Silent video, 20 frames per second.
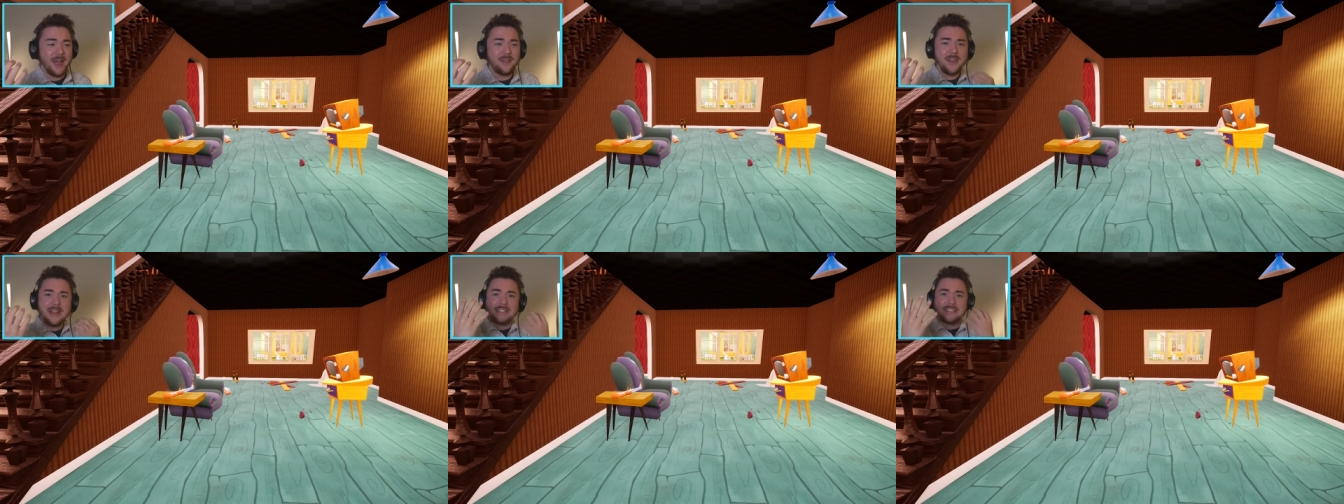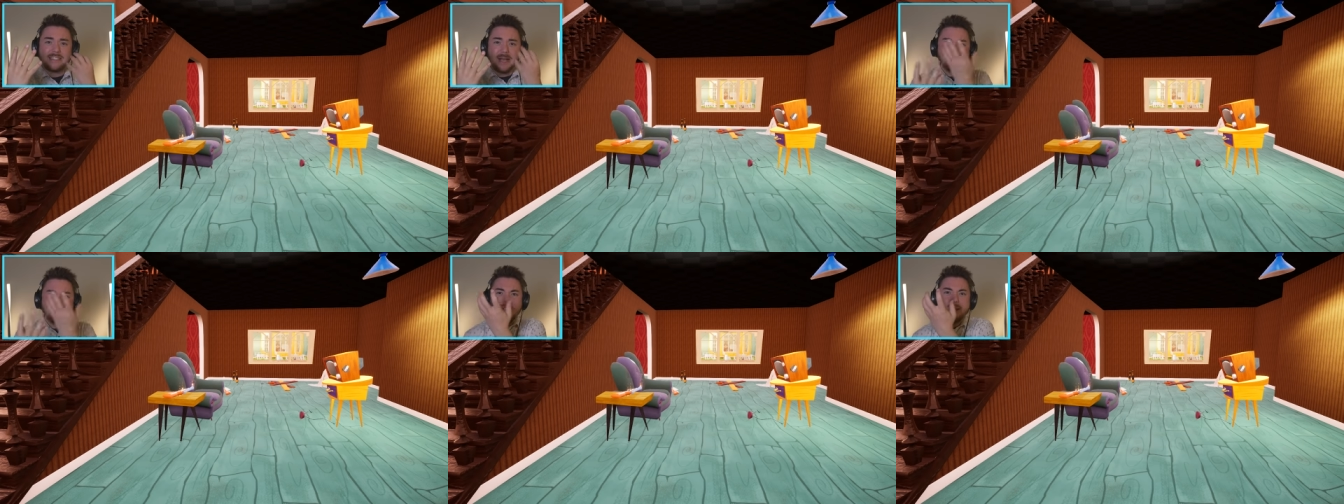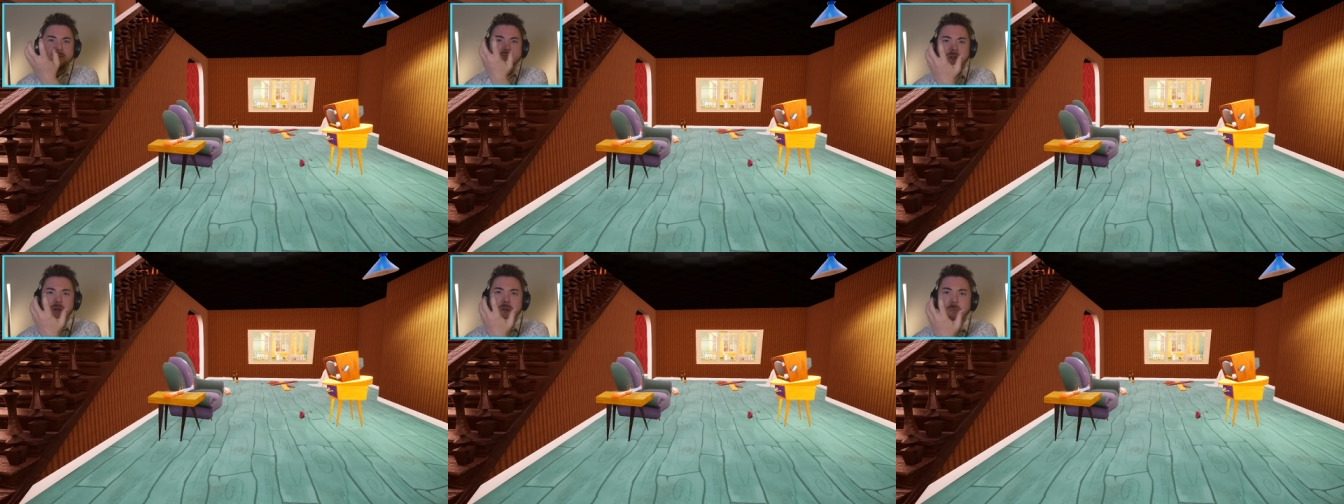and then
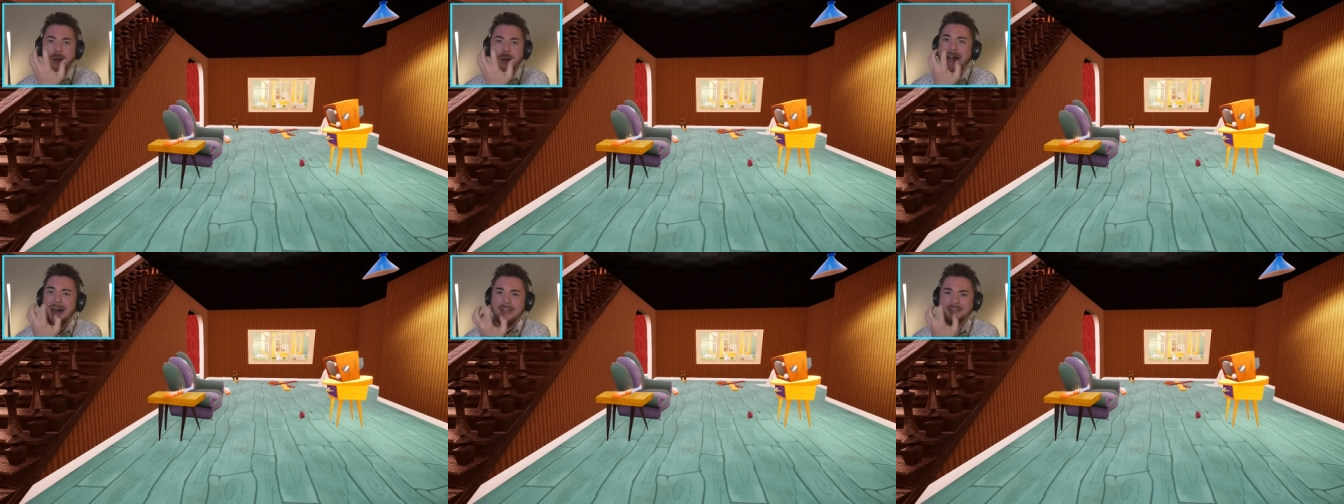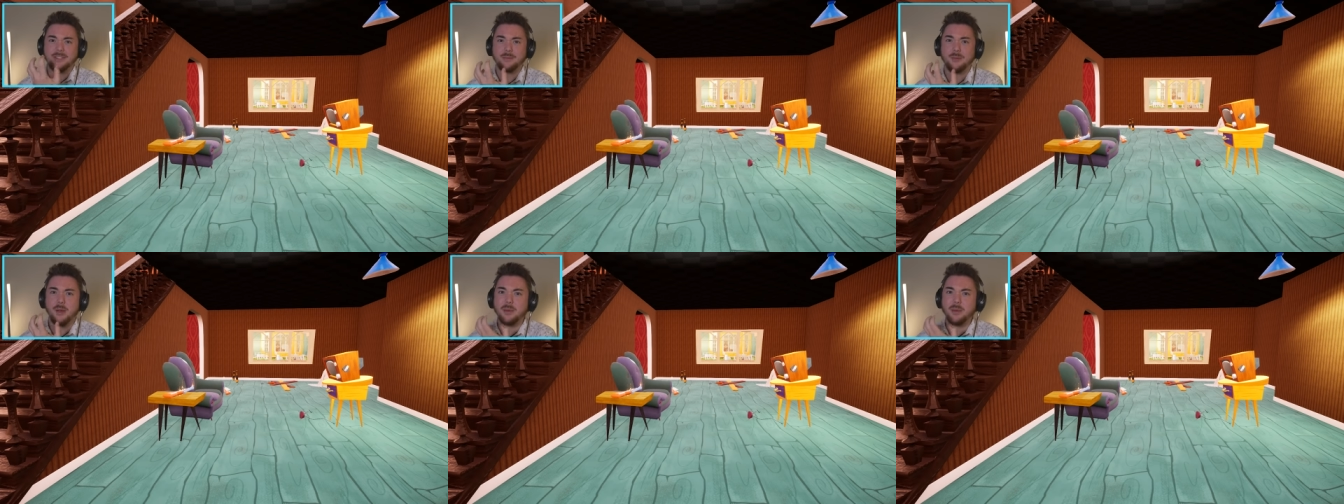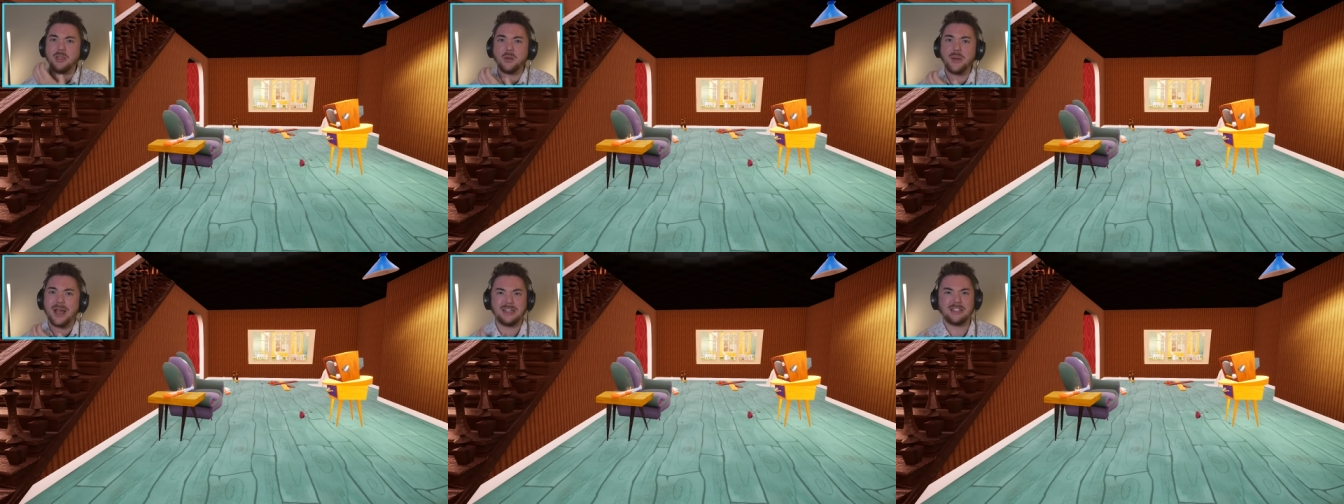sometimes they're impossible,
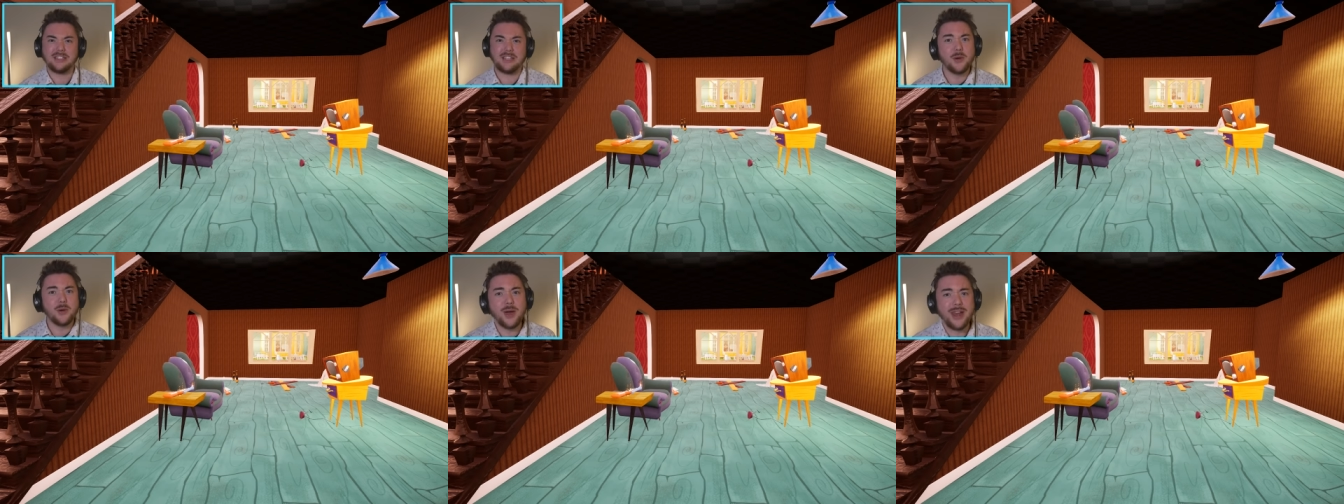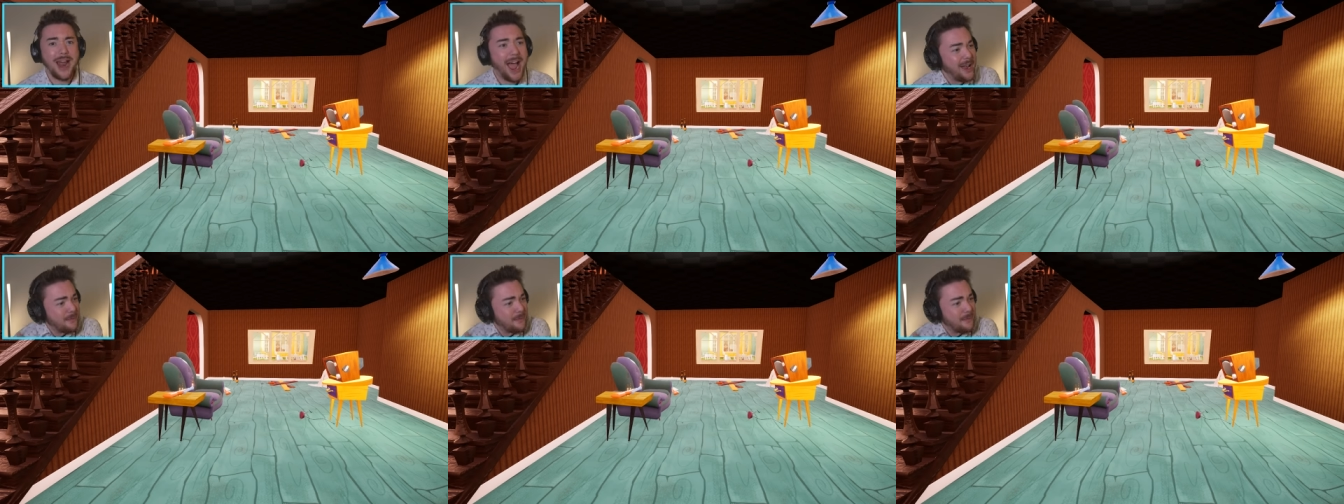but you guys do it.